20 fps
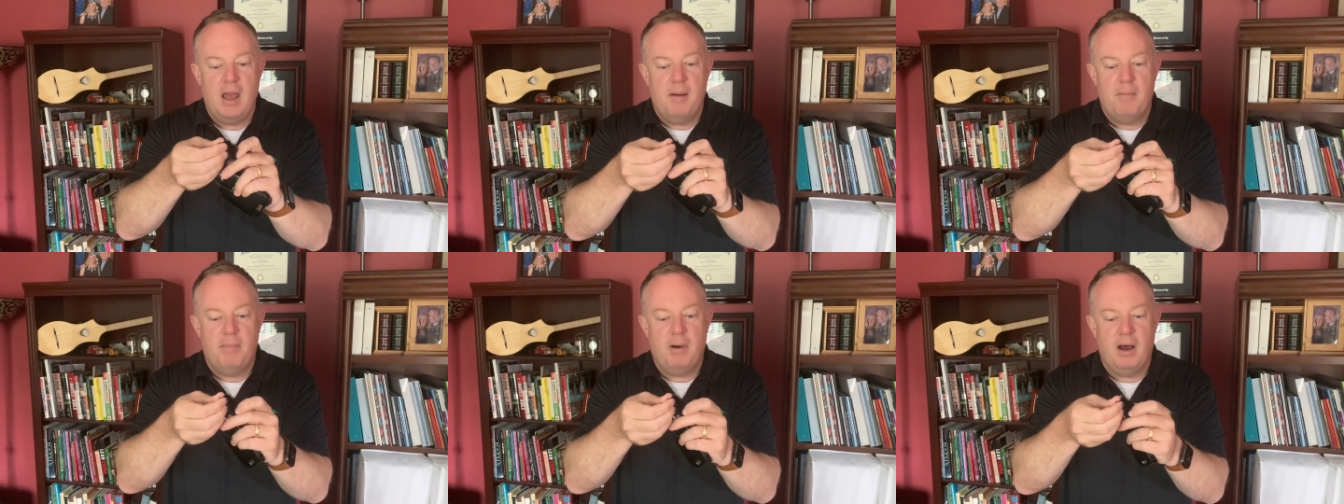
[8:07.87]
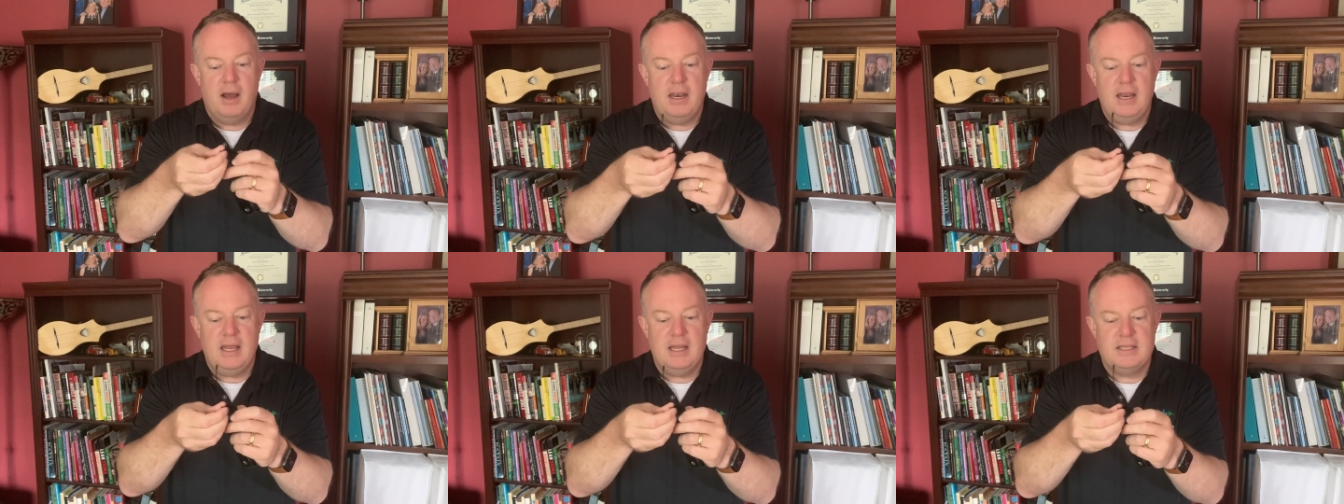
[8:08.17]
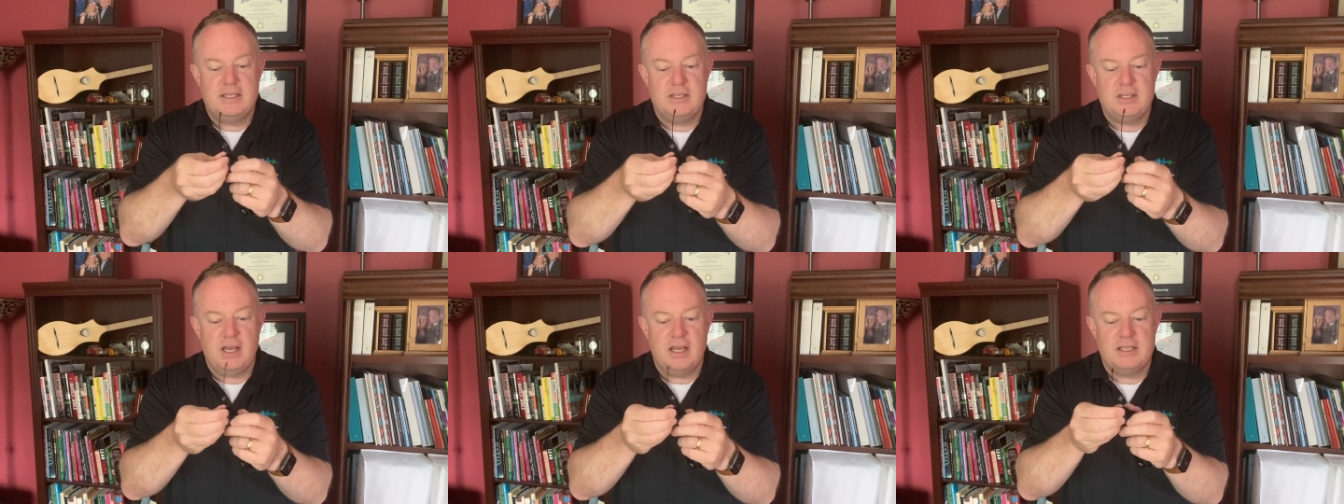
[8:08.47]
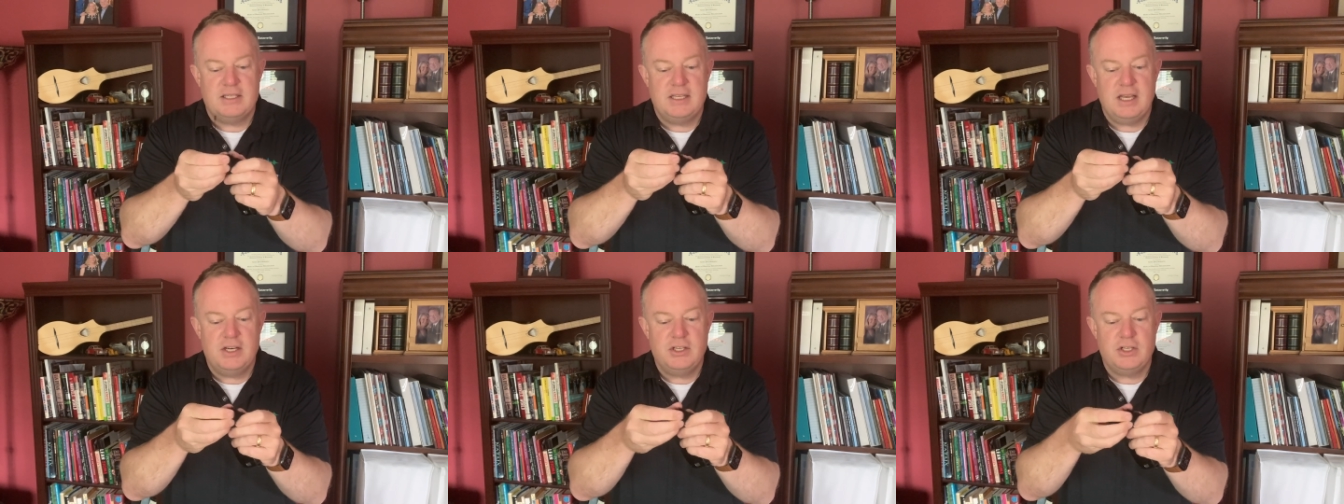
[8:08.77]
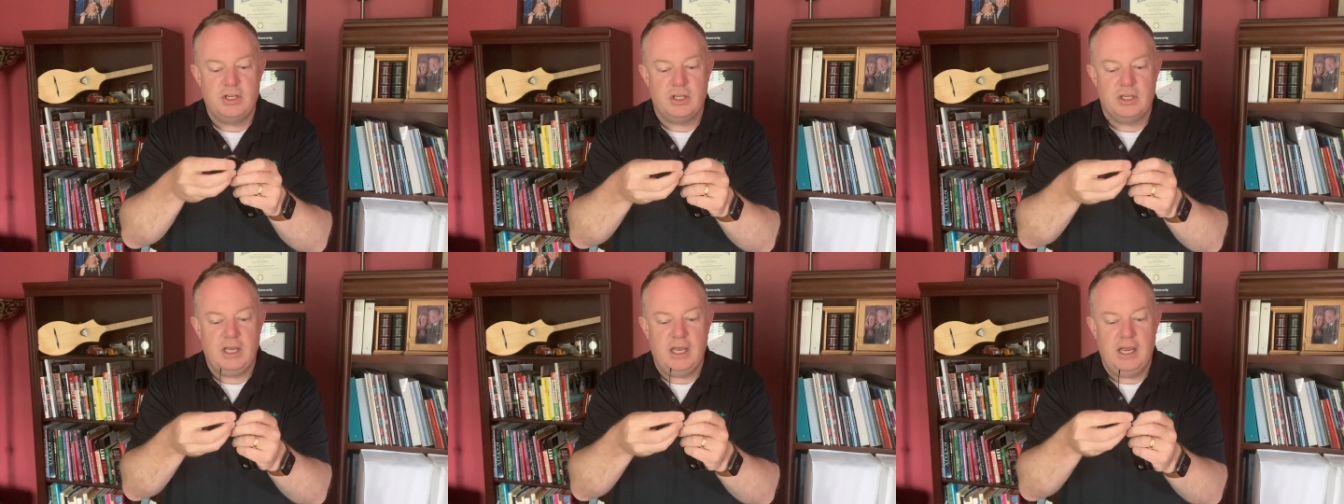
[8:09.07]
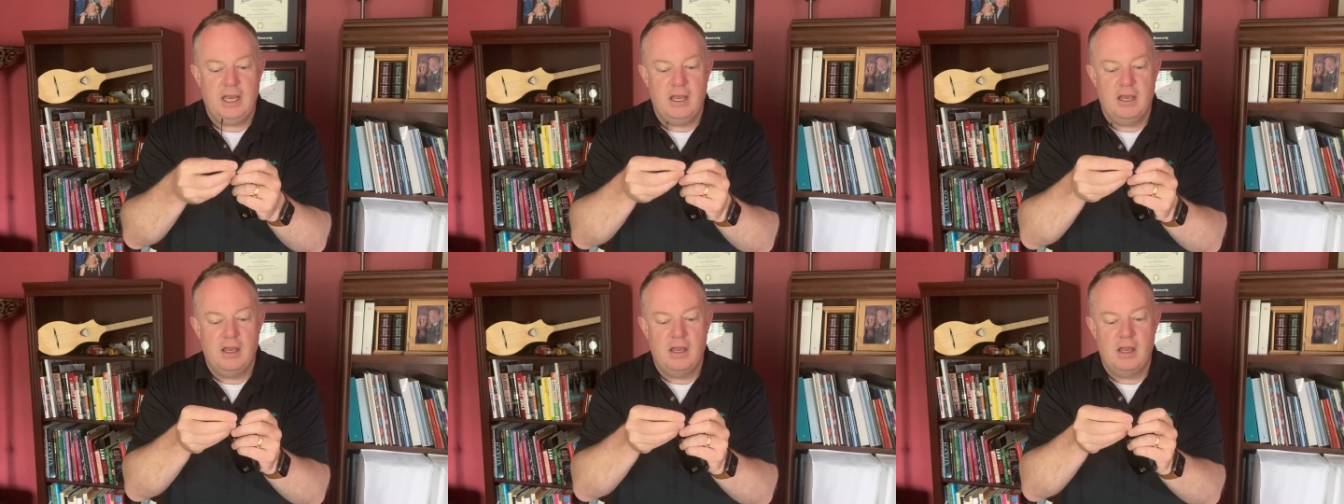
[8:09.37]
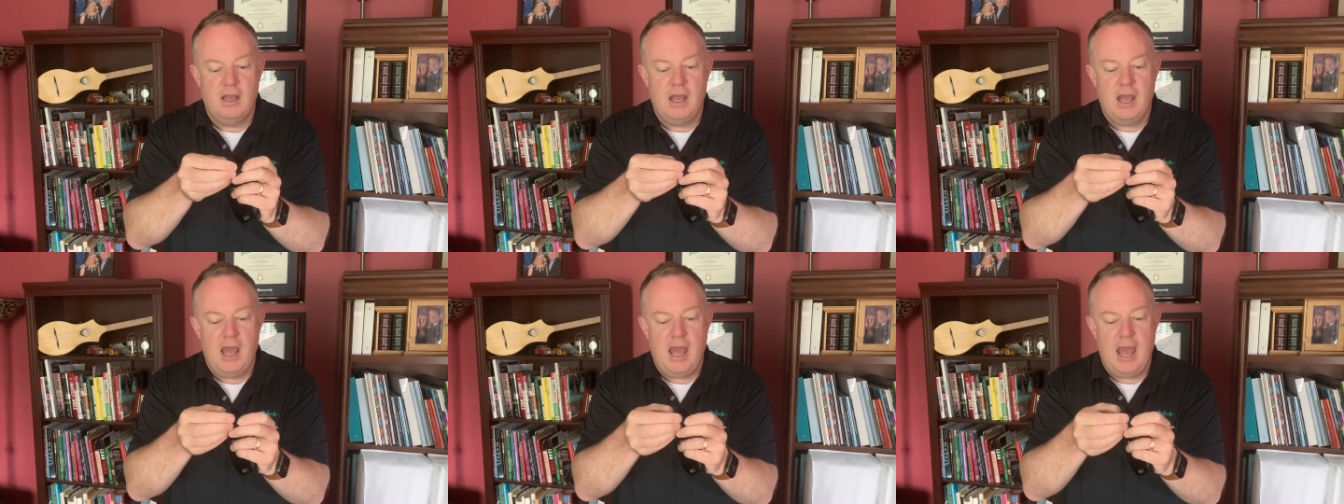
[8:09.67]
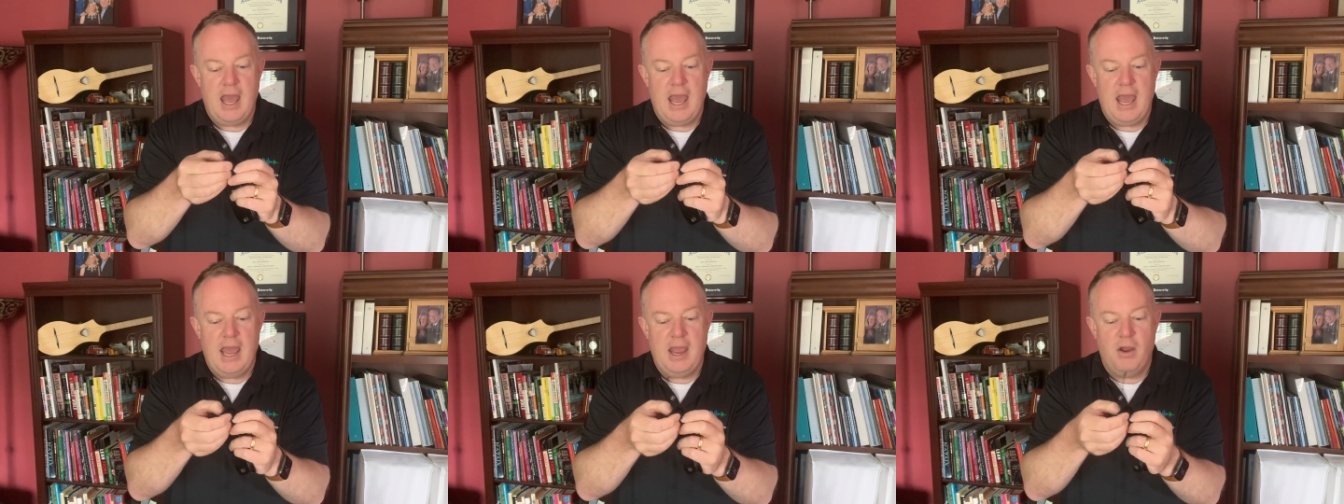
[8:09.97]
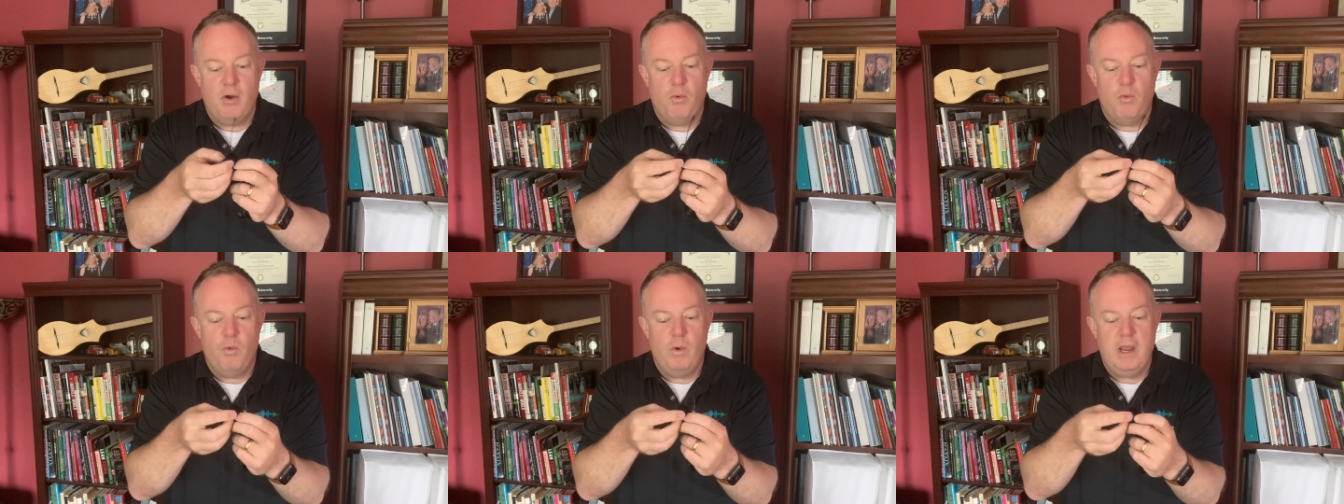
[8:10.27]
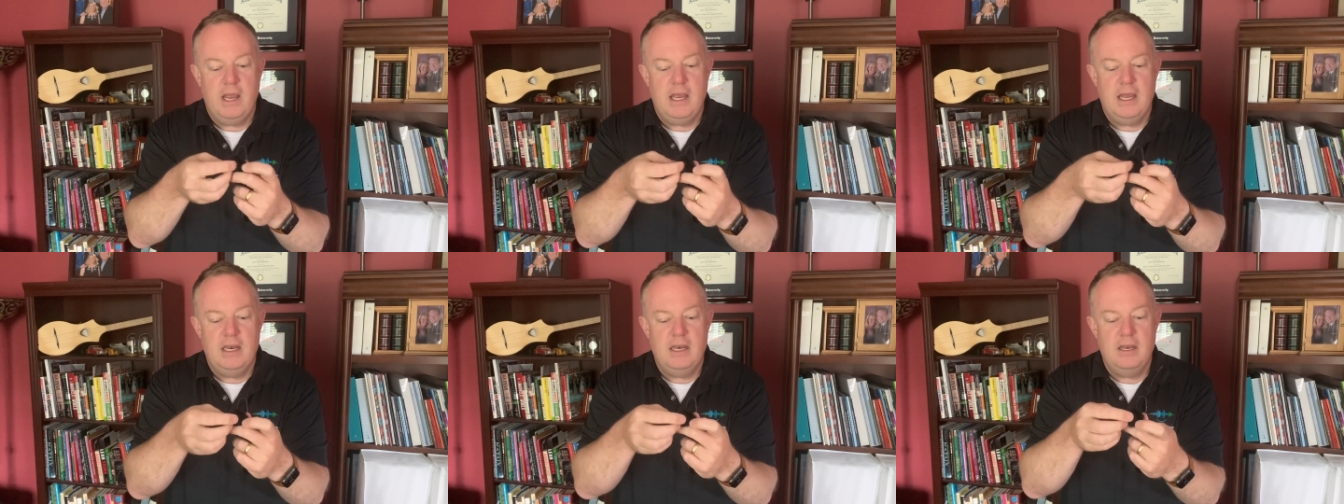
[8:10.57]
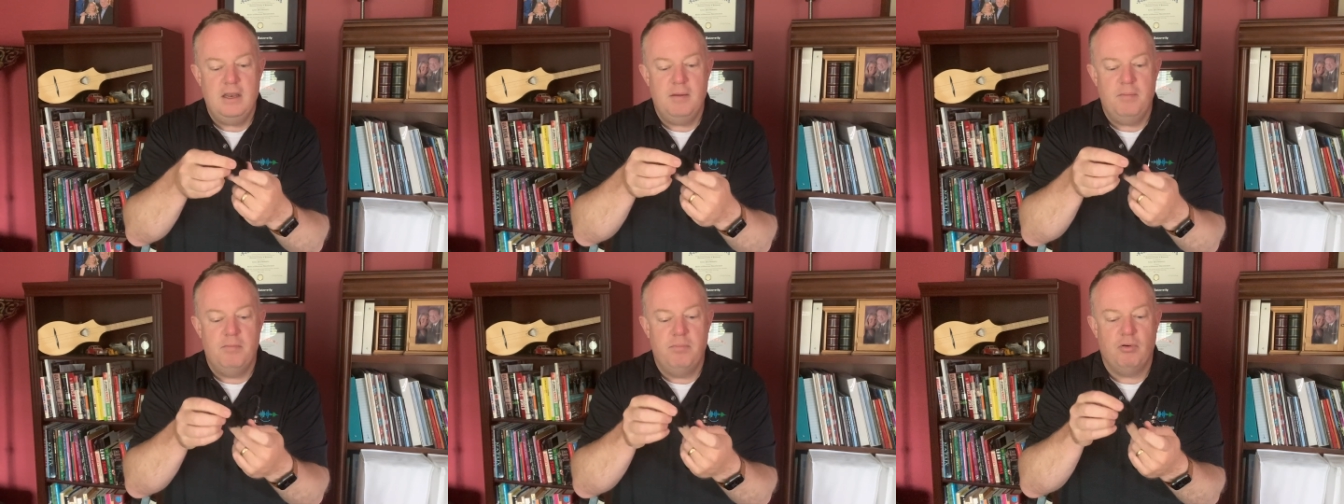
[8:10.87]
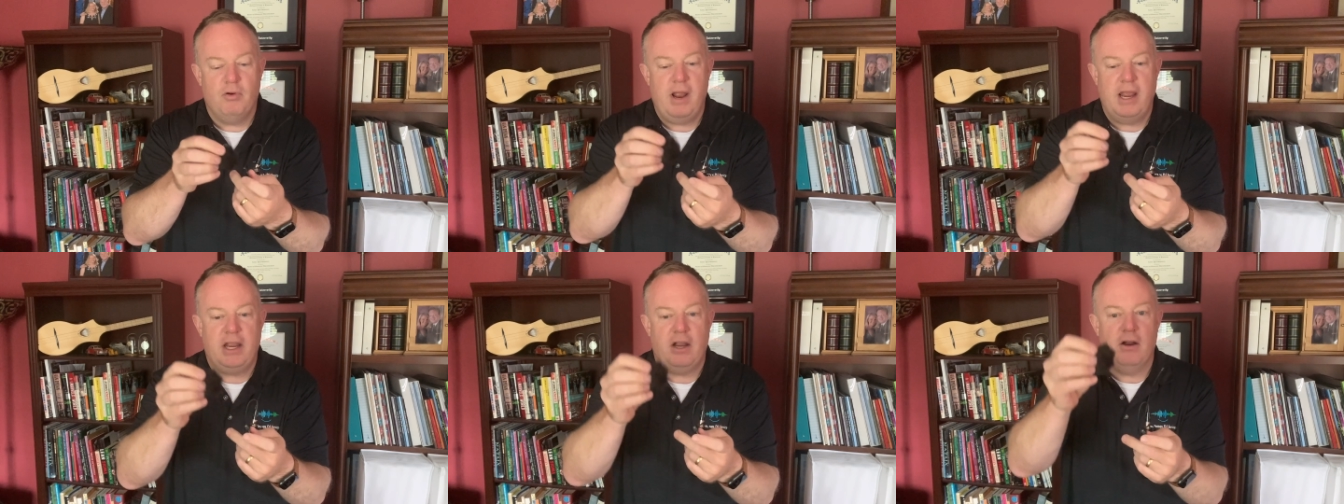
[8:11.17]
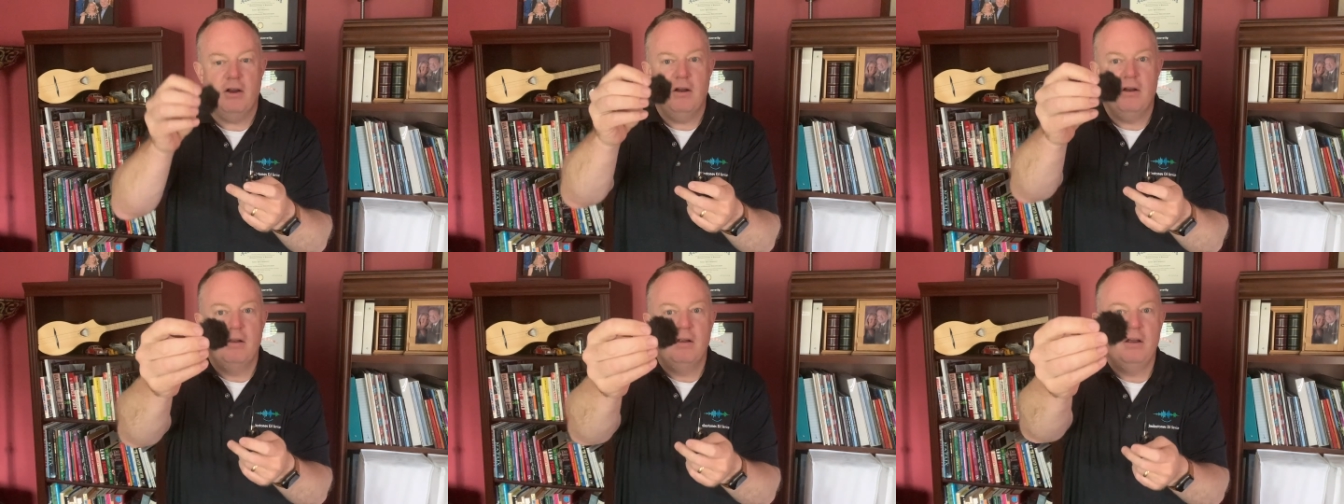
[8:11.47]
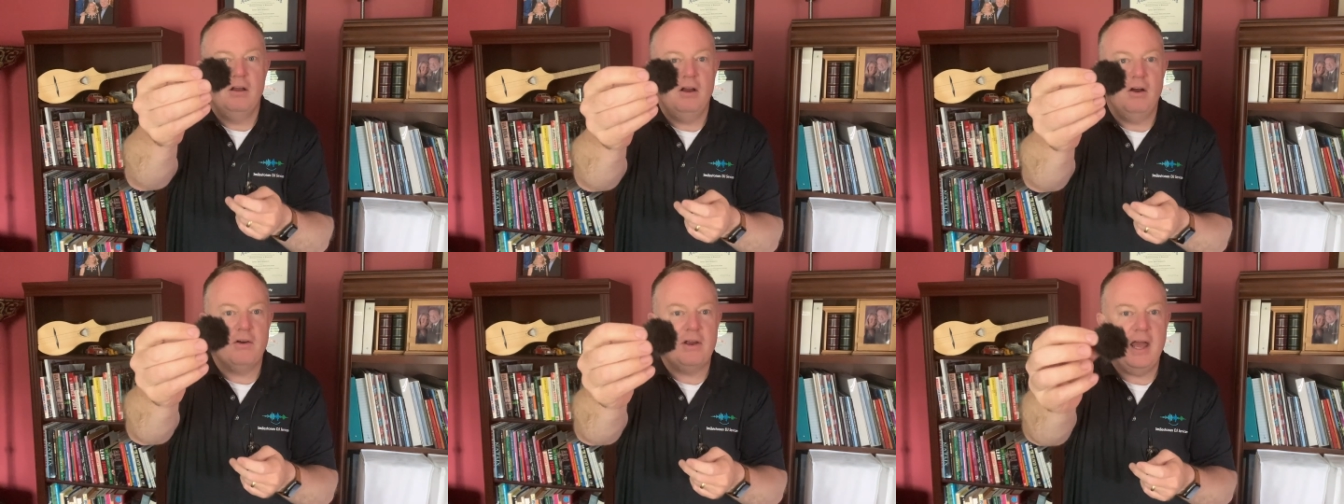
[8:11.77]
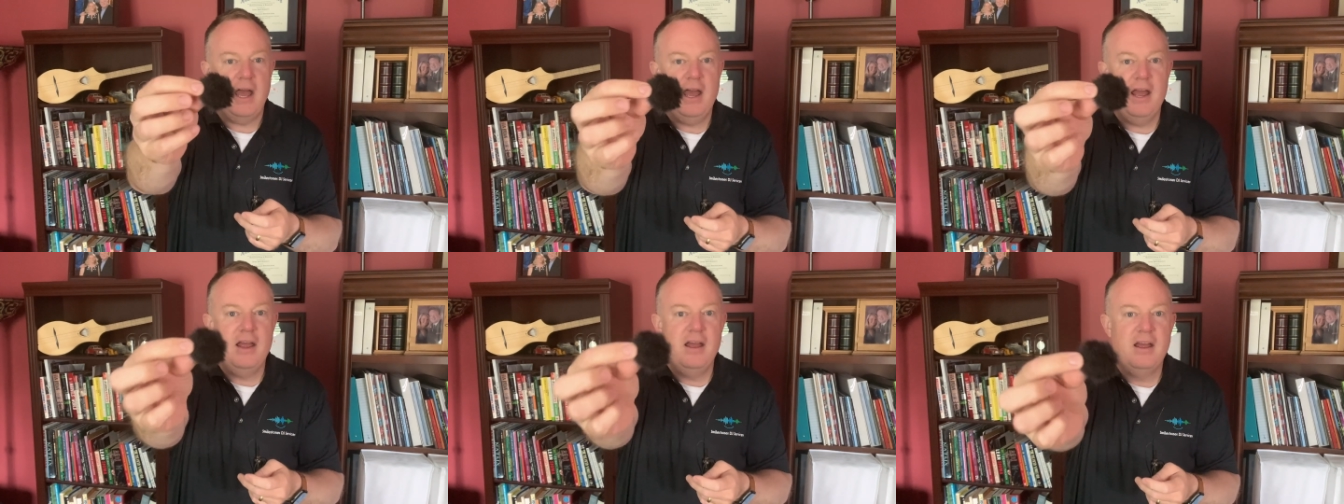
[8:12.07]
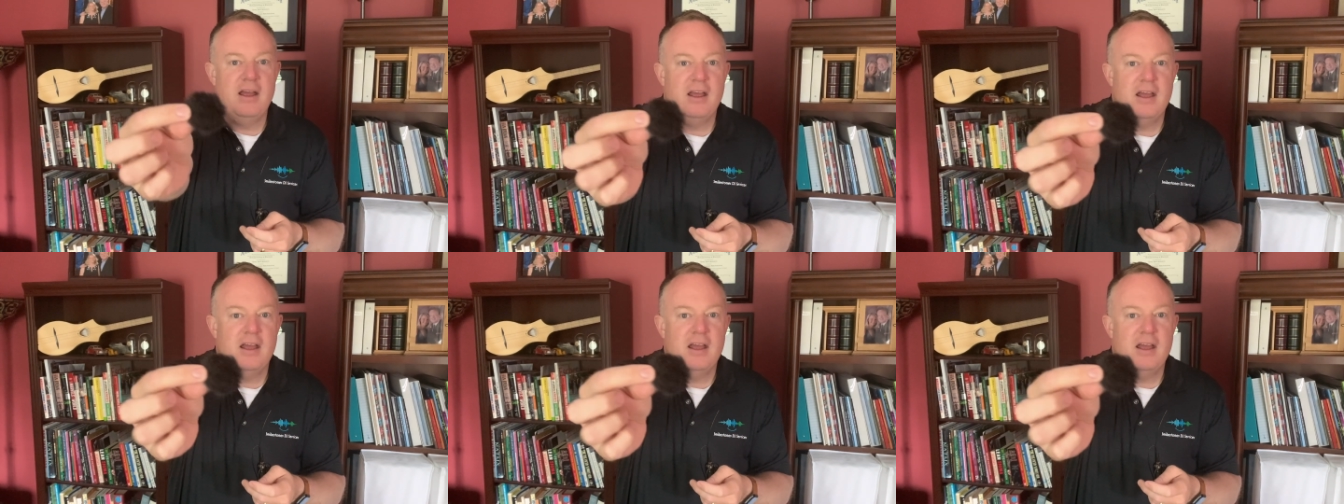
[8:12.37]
but it's essentially a Windbreaker, okay?